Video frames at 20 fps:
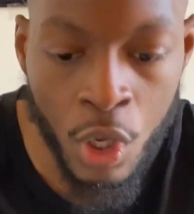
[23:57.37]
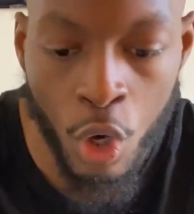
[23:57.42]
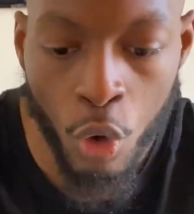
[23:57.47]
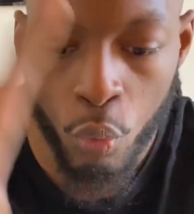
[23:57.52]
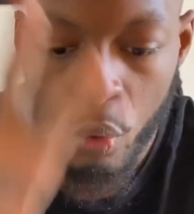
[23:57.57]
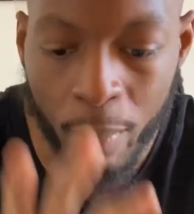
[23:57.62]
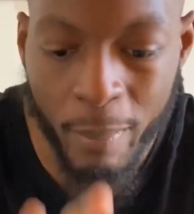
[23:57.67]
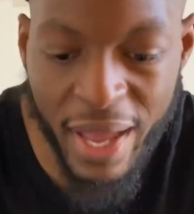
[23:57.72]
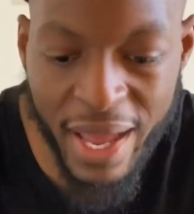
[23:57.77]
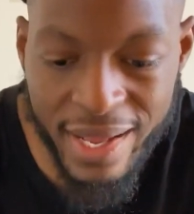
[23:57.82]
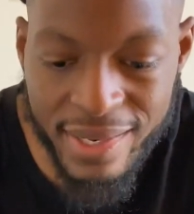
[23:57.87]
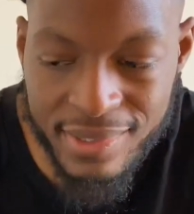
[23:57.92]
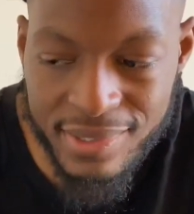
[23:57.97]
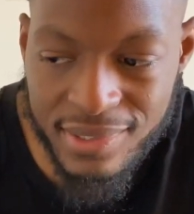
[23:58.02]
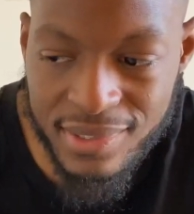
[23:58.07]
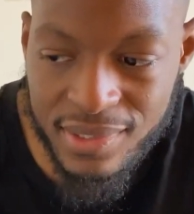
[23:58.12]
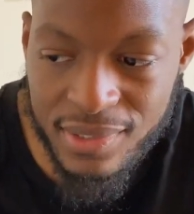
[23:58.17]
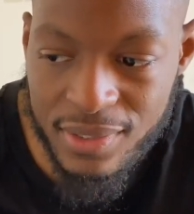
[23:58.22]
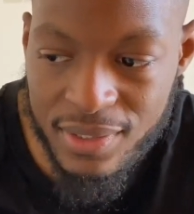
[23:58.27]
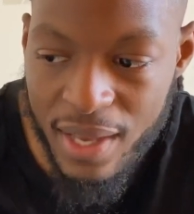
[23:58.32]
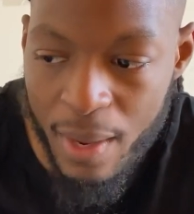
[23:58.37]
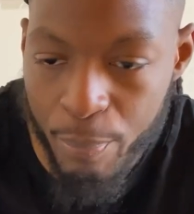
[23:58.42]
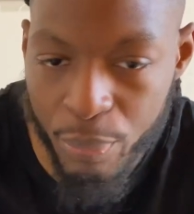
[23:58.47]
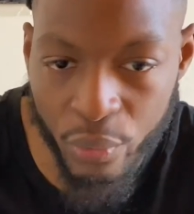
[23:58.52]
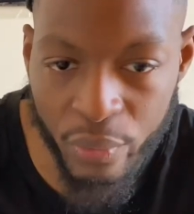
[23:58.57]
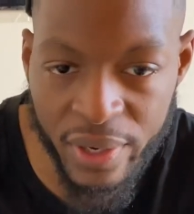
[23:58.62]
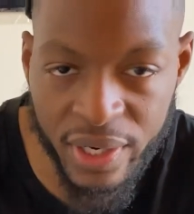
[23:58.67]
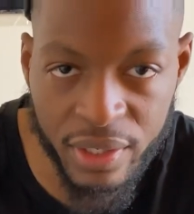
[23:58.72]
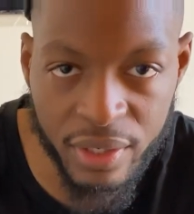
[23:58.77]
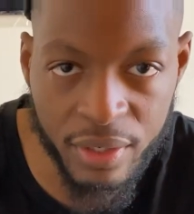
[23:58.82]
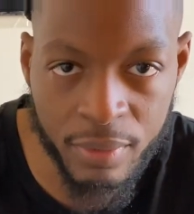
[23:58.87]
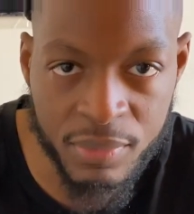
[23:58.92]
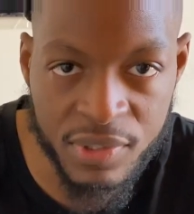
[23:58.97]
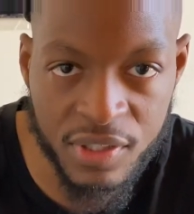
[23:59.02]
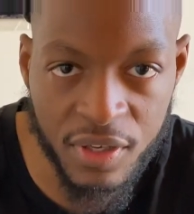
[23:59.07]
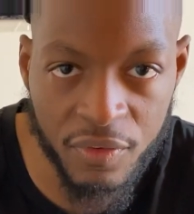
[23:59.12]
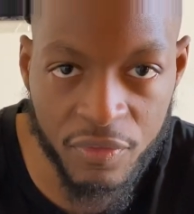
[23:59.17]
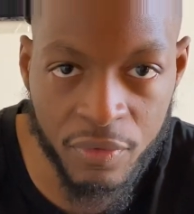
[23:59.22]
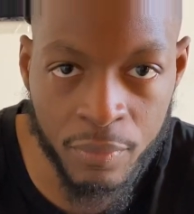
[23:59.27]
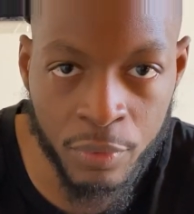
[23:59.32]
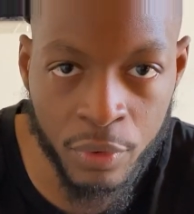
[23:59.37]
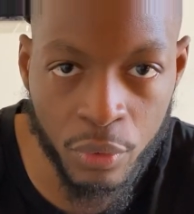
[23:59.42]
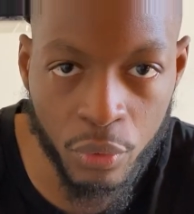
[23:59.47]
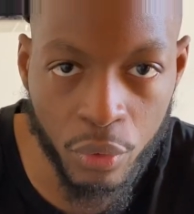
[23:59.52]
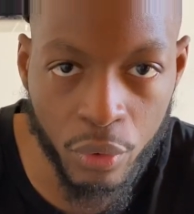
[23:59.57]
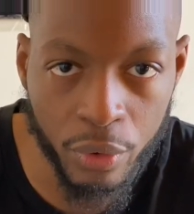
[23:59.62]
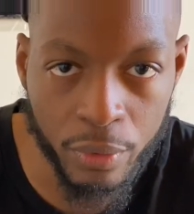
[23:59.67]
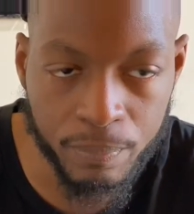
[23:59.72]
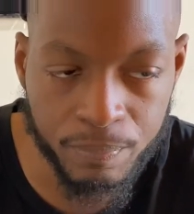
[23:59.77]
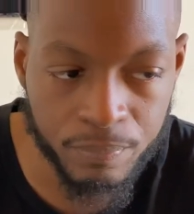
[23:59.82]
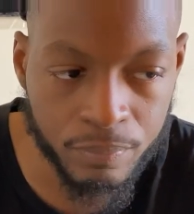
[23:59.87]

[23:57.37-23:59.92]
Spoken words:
where man separated himself from the Lord